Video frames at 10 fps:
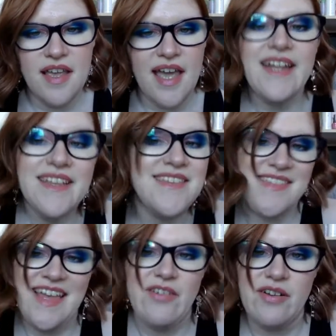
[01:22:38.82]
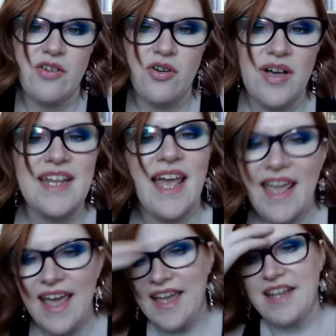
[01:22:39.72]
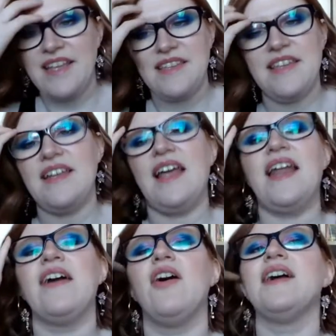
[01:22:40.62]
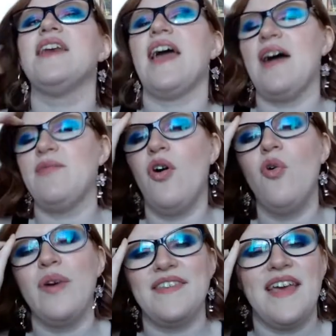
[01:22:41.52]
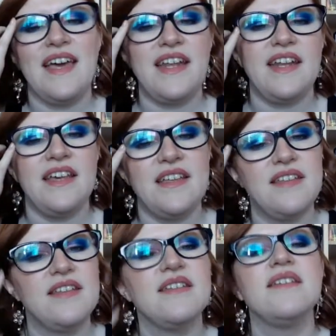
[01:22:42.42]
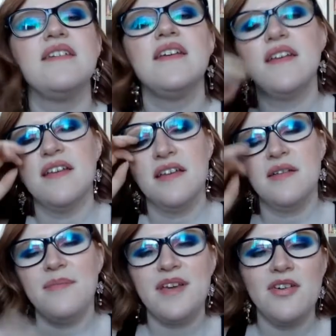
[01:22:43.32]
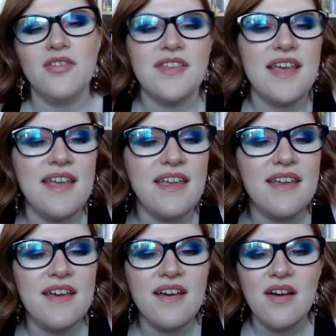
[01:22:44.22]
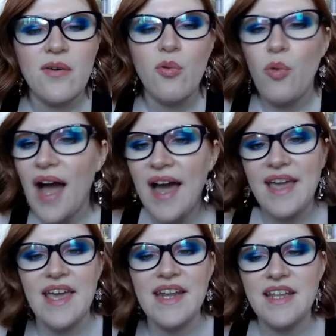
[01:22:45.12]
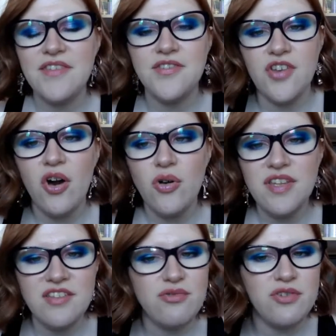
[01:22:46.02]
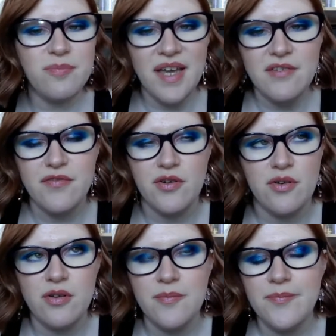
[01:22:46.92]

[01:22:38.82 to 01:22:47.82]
And it's terrible, and I hate it, and I have always hated it, because like, why? And it's so disrespectful.